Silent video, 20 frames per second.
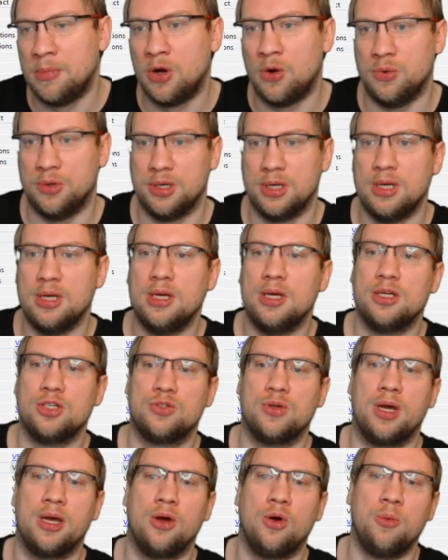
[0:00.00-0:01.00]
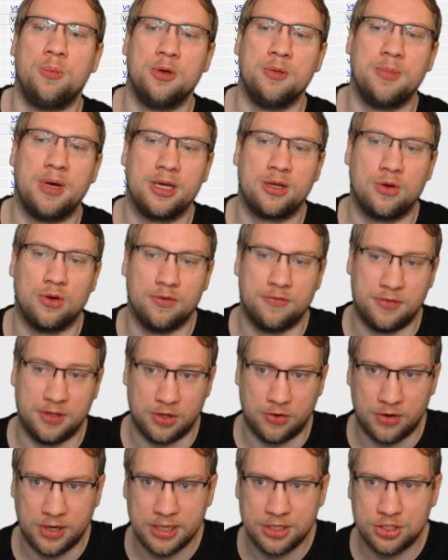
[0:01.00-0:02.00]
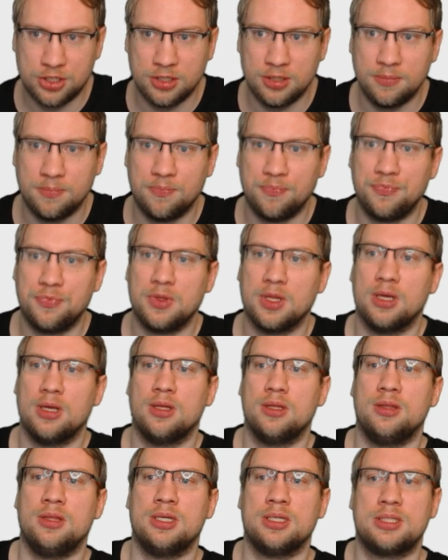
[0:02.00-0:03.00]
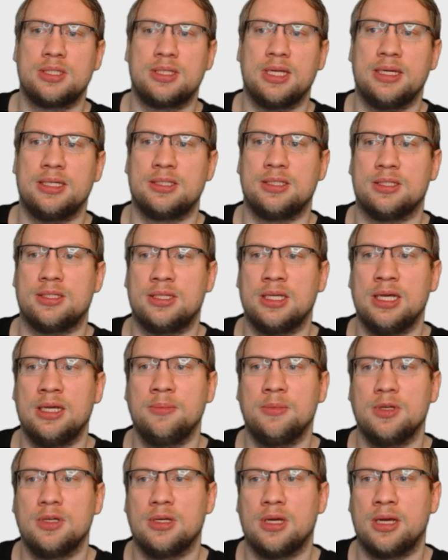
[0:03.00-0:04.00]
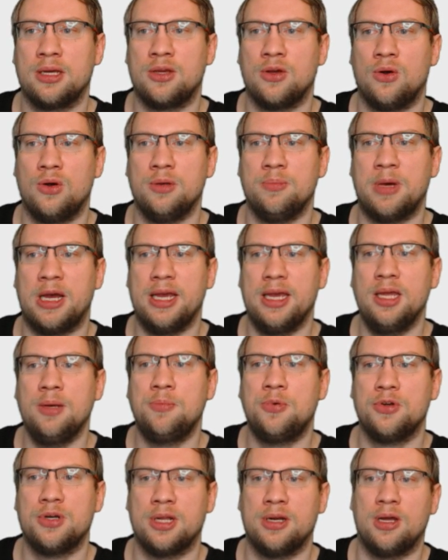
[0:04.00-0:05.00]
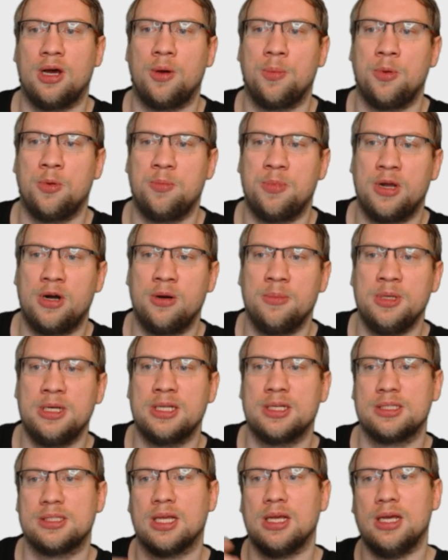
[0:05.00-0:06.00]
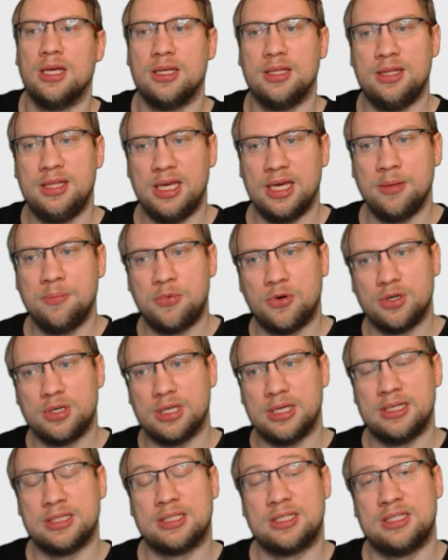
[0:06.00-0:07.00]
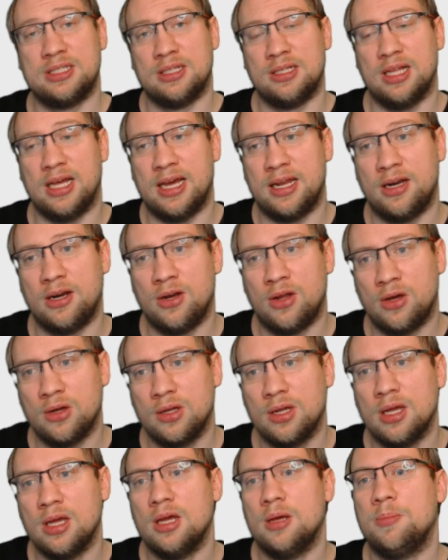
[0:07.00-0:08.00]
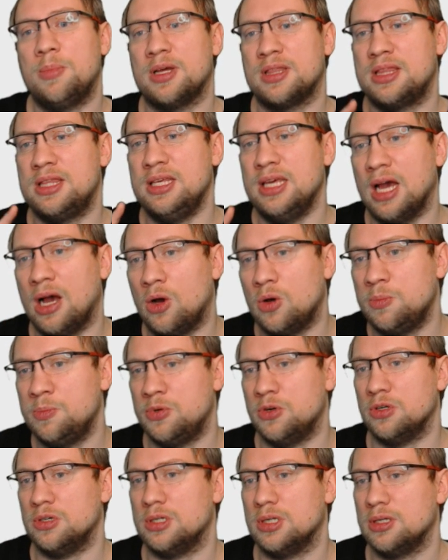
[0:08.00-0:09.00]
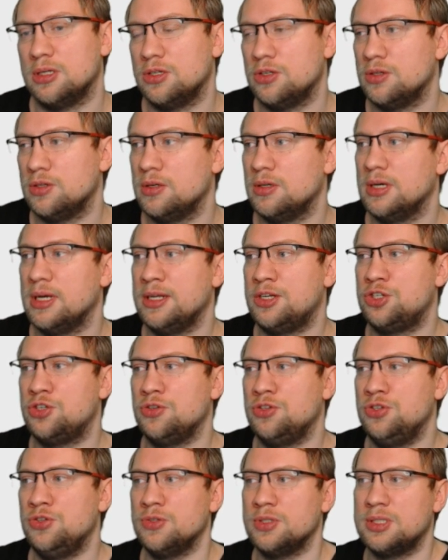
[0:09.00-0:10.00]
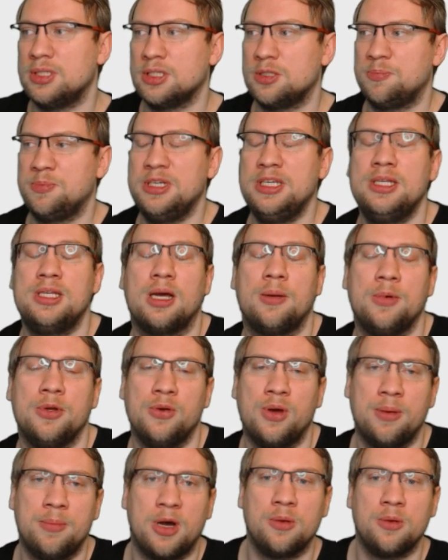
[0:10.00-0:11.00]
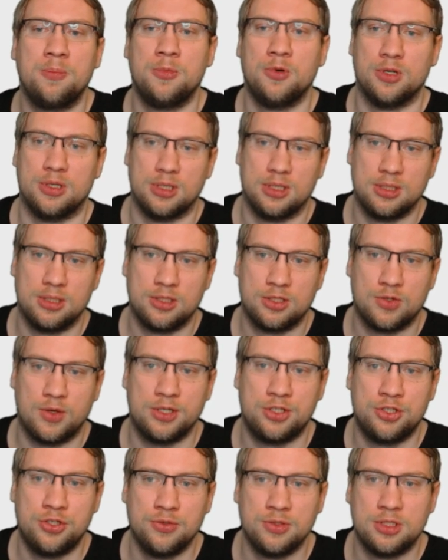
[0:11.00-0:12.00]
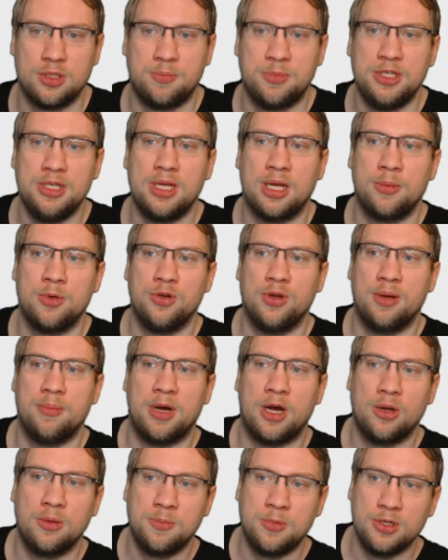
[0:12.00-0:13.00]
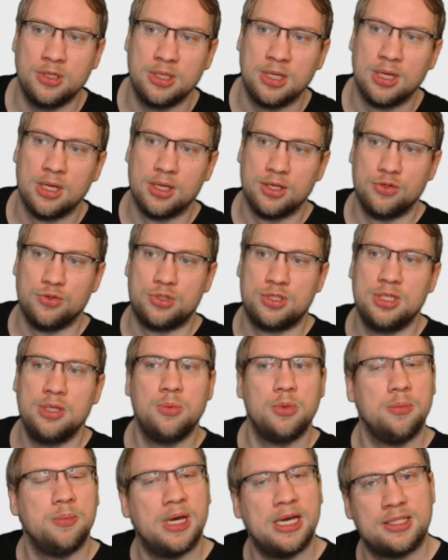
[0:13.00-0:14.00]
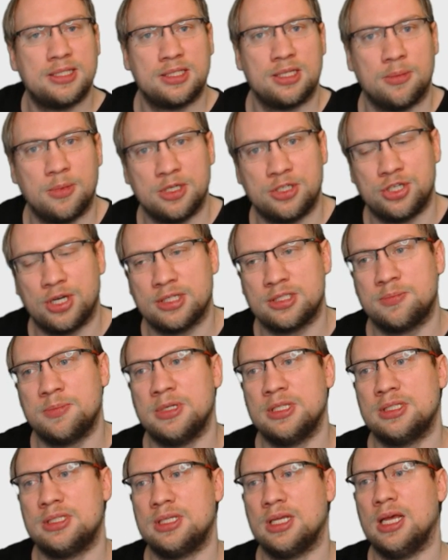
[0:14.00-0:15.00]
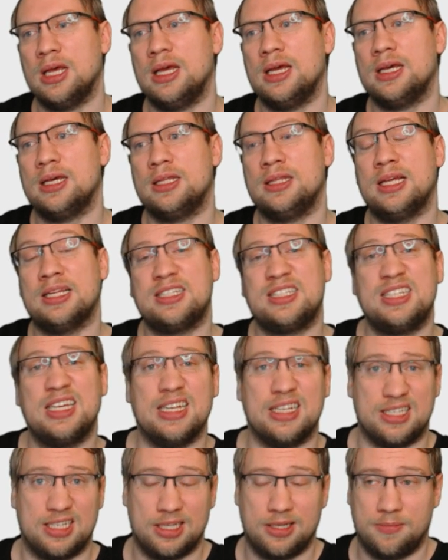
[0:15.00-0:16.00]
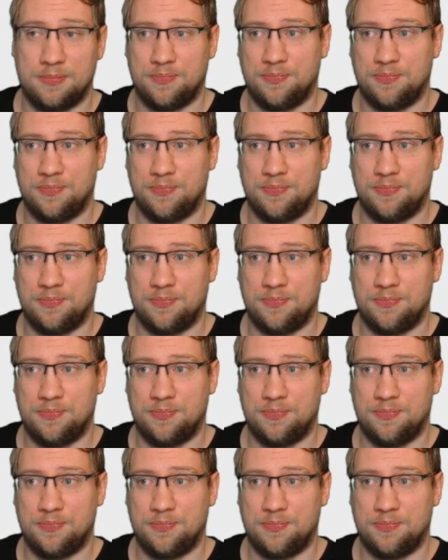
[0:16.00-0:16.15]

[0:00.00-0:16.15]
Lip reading: mode. So I open my configuration. This stays the same. I go in my input and output parameters. The input is still analog, but the output, it should use this PWM output. So I choose the PWM output. You see we made some adjustments. That's it.